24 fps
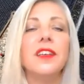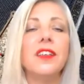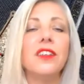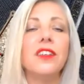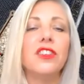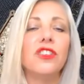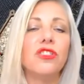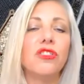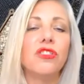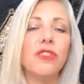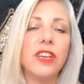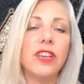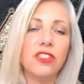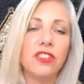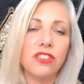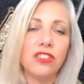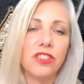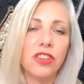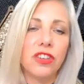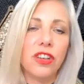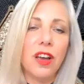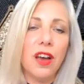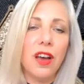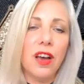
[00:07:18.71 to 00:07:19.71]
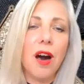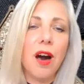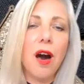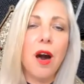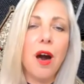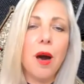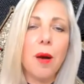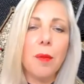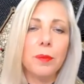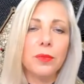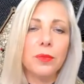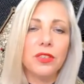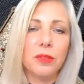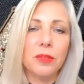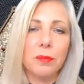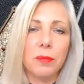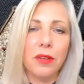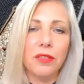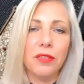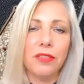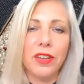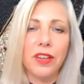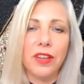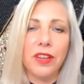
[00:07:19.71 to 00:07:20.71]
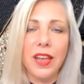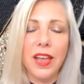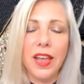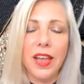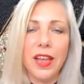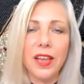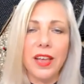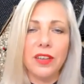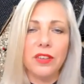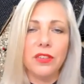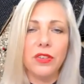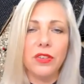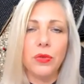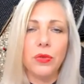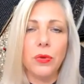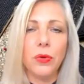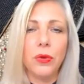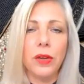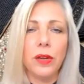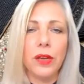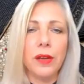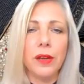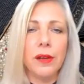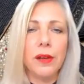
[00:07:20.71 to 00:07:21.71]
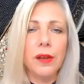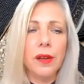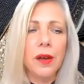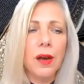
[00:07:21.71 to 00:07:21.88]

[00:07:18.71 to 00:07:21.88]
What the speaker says: stretched her arms above her head, yawning.